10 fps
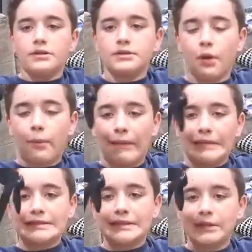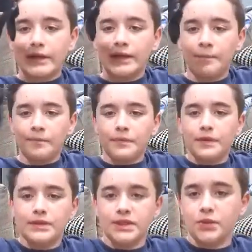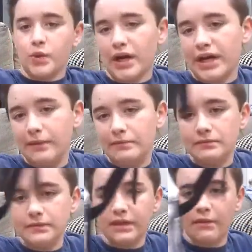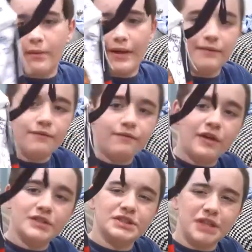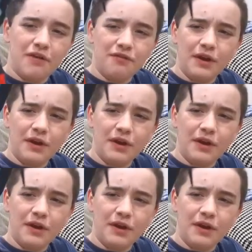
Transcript: So basically, this is like fun stuff.